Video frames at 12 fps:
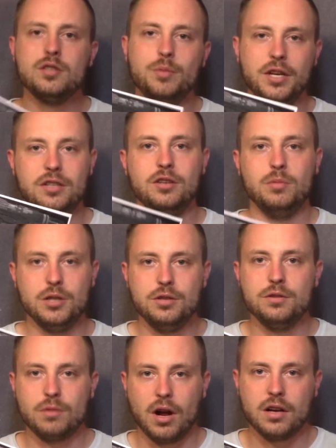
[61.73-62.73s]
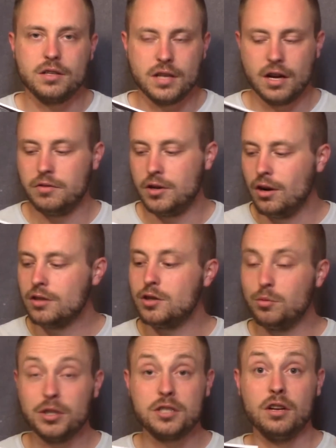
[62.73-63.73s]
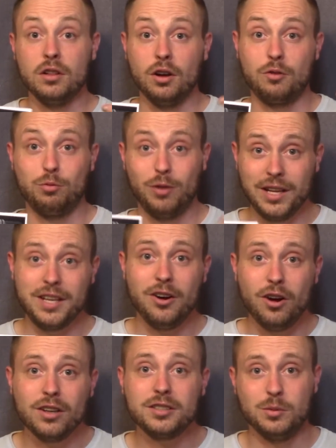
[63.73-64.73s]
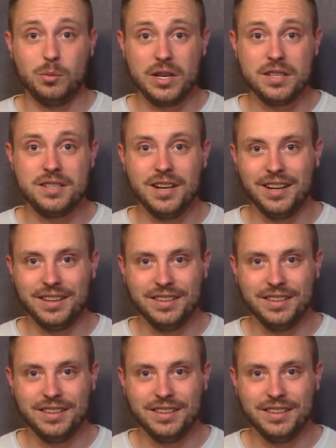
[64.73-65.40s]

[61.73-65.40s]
will be a tube that shoots rockets out of it also, but it's going to look really awesome when it's done.